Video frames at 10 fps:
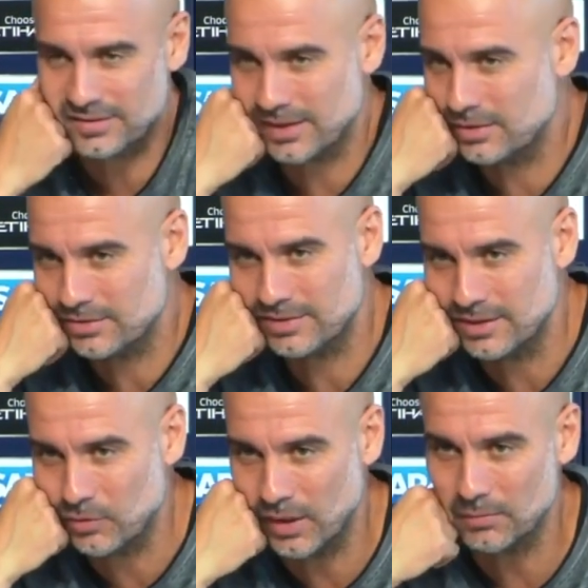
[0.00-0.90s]
Sergio is
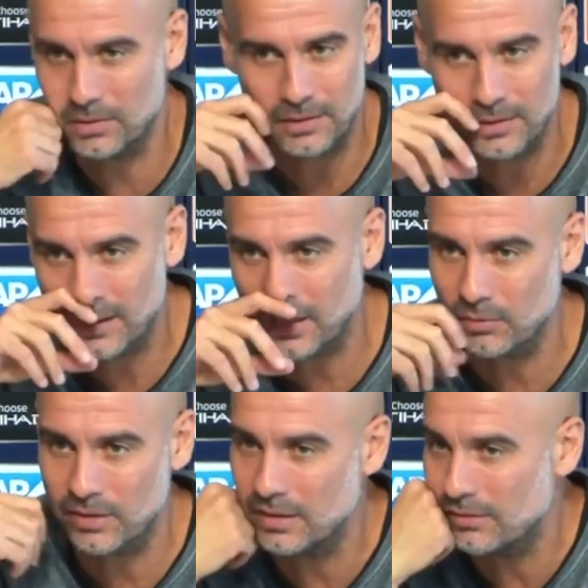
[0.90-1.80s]
incredible
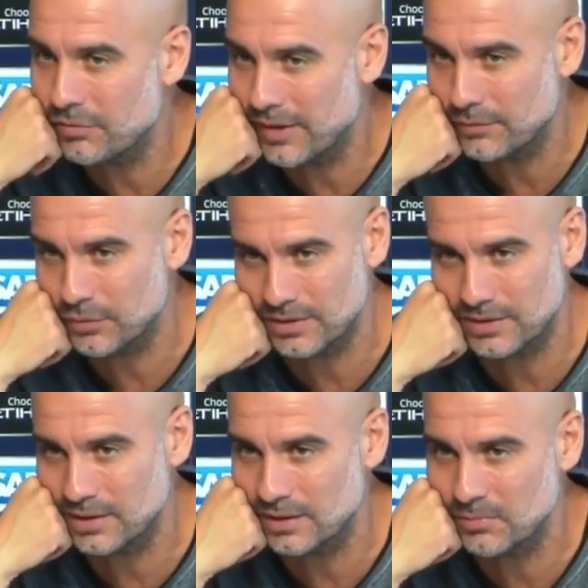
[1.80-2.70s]
how he fight for the
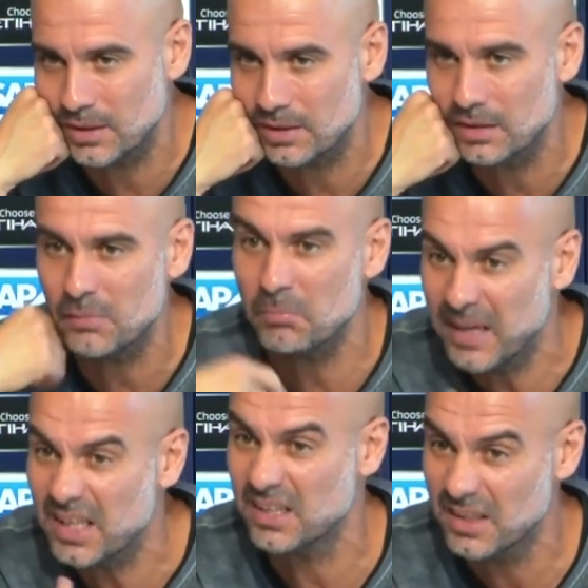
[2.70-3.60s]
team and
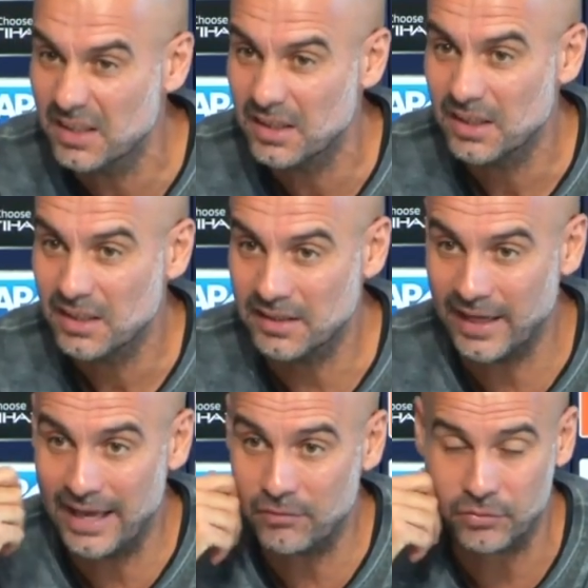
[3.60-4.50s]
make
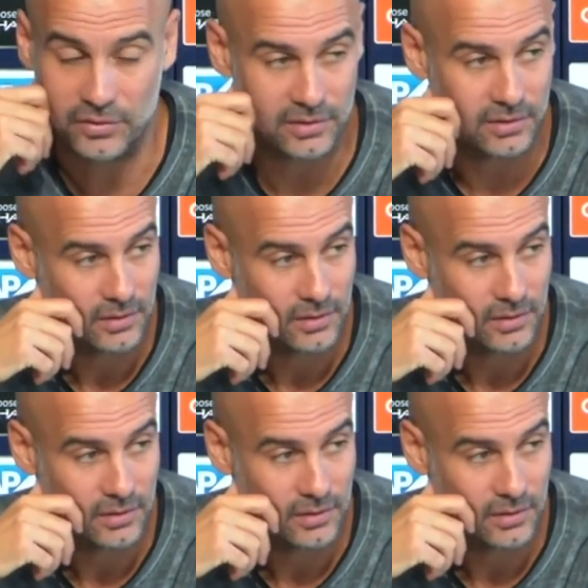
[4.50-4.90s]
the effort.